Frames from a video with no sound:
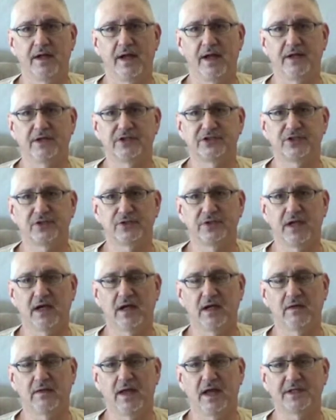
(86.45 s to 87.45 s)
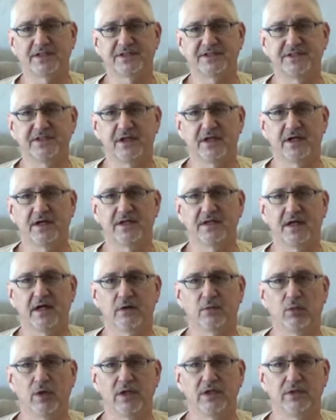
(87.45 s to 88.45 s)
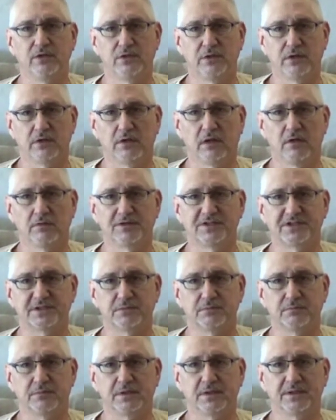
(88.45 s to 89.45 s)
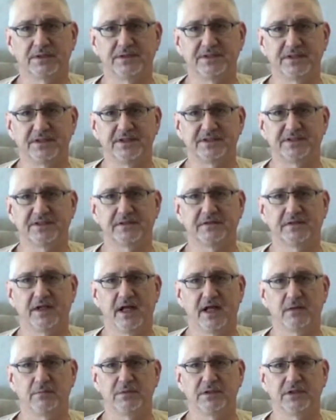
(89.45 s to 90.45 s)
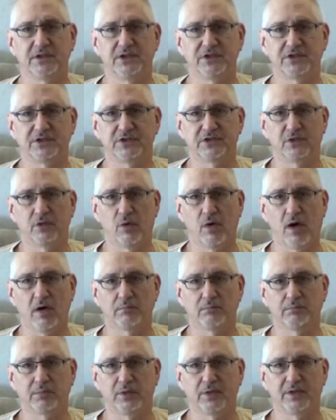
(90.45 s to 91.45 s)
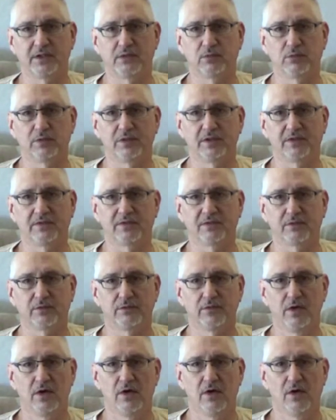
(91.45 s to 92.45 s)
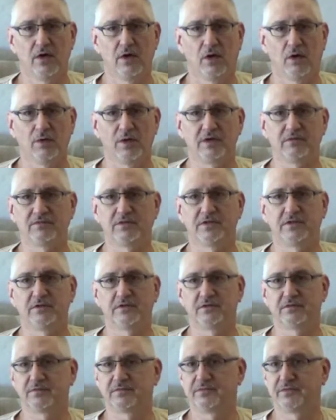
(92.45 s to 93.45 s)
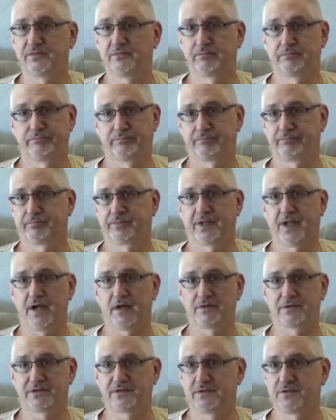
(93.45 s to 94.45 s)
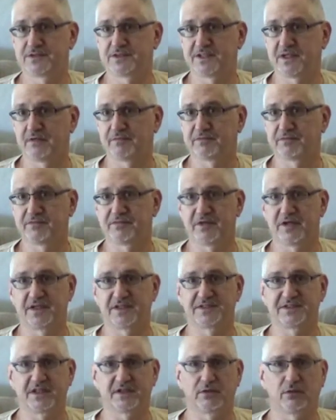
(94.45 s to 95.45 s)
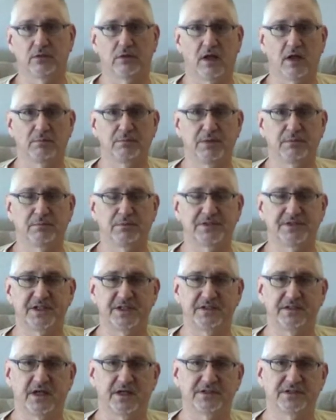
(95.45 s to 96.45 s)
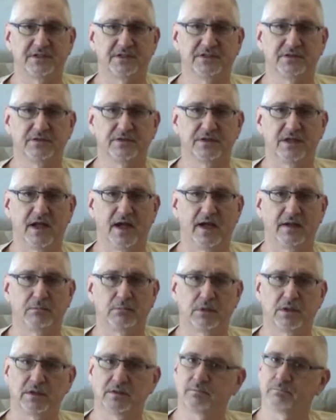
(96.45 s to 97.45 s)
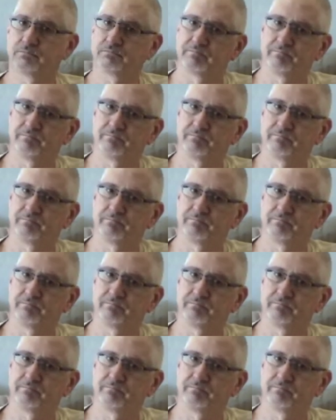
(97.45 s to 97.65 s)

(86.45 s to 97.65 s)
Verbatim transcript: and show you how that's done. That way you can load some uh, decent ammunition to go out and plink with or, or even uh, if you care to, self-defense. I know a lot of people say not to do that, but